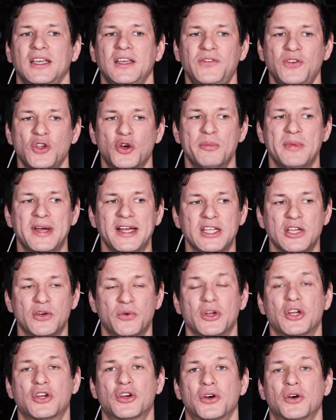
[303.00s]
if your mining
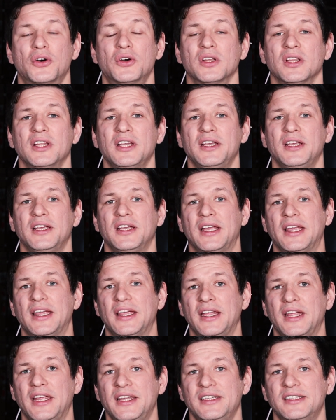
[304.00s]
recurrently
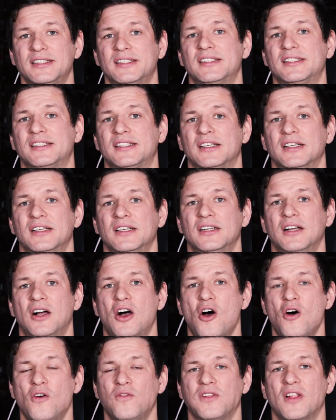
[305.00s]
is
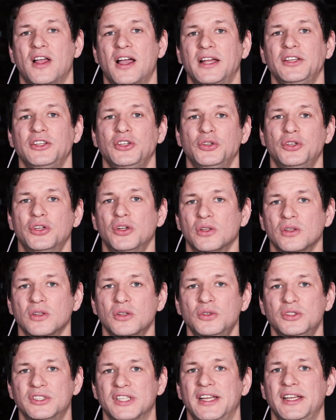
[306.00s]
offline, you don't
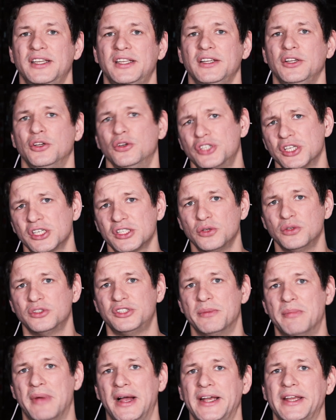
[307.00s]
lose anything. You just lose
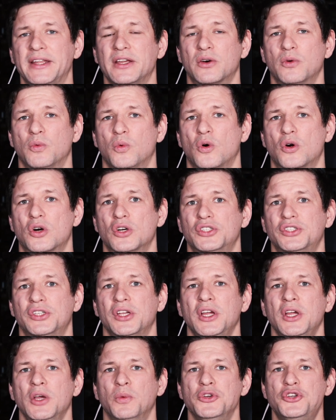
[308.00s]
the mining rewards,
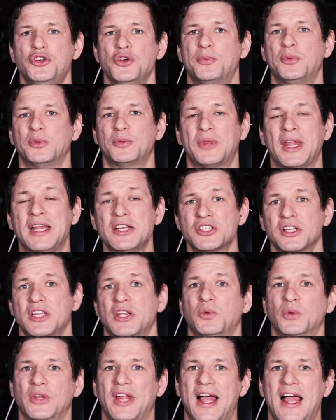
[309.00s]
which you
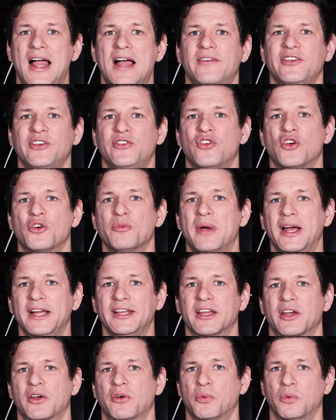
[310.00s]
potentially would have if your
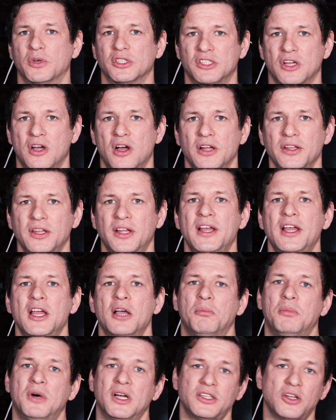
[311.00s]
mining group was on.
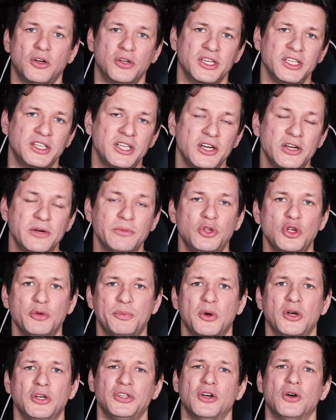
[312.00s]
But on Ethereum
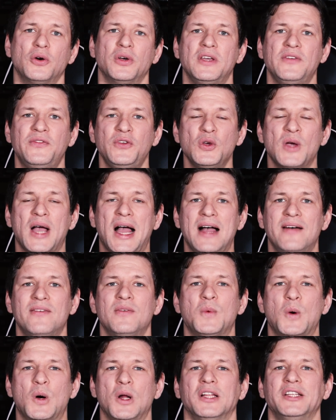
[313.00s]
2.0, if you have
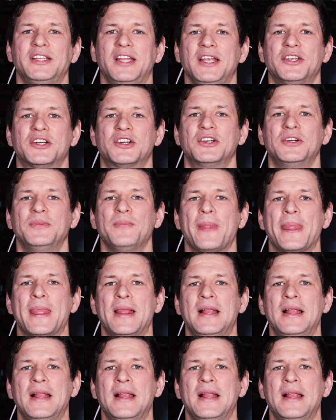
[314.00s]
a validator,